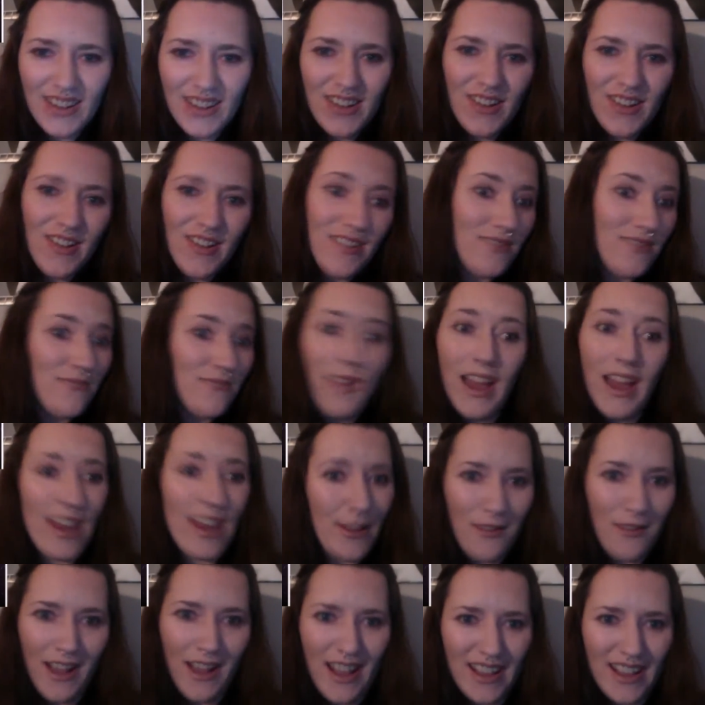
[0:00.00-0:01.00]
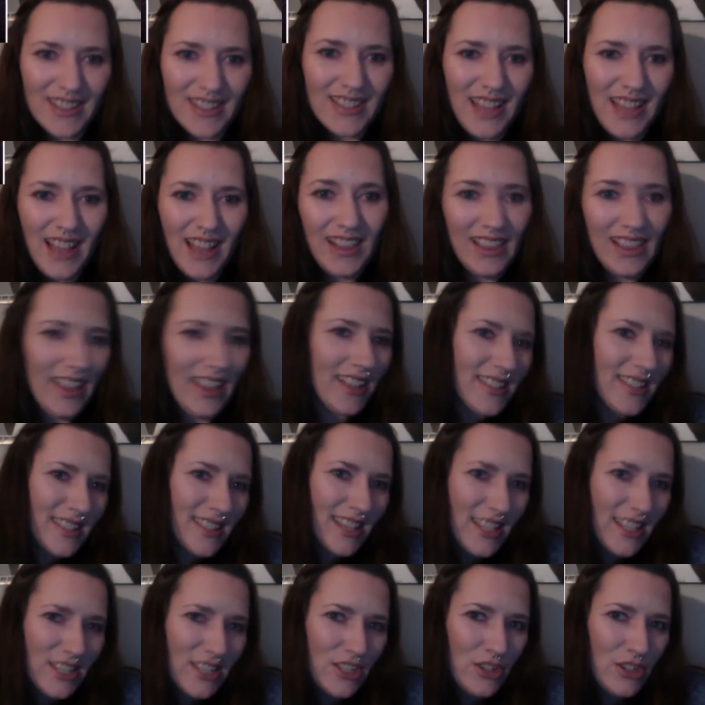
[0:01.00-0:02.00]
But anyways, let's
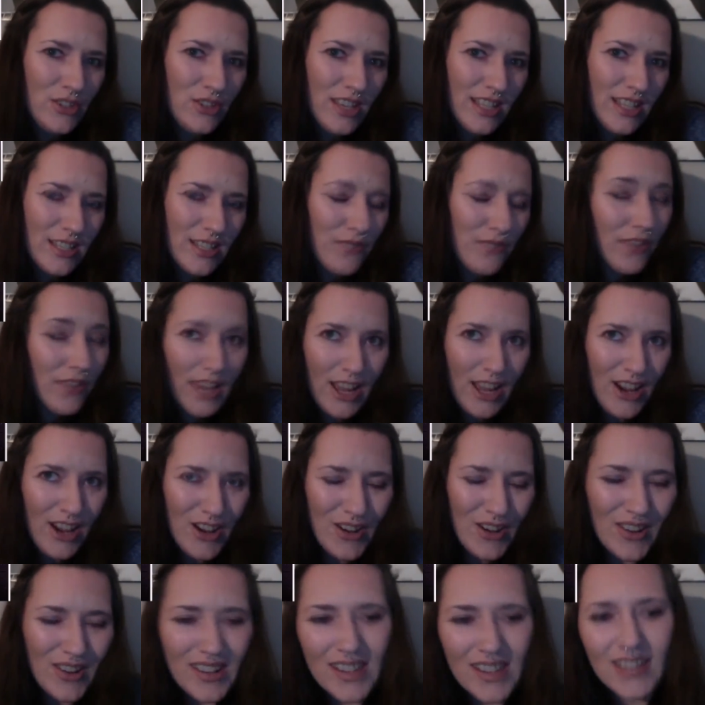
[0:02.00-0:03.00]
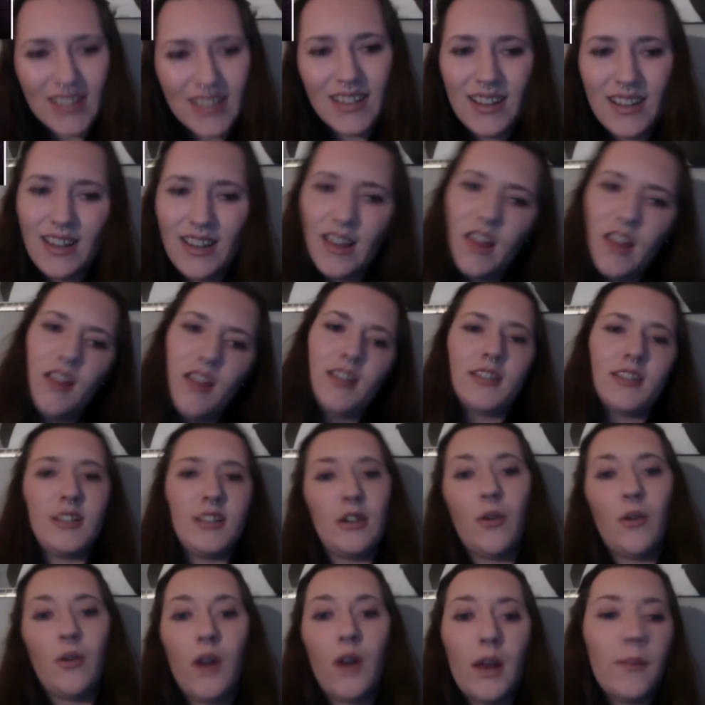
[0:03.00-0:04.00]
get to this video. So I don't
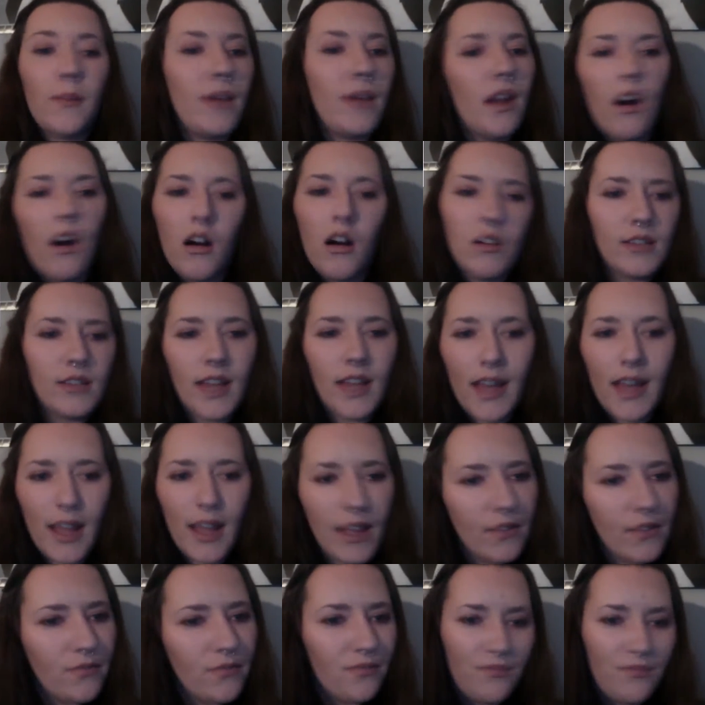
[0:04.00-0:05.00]
want to be all day.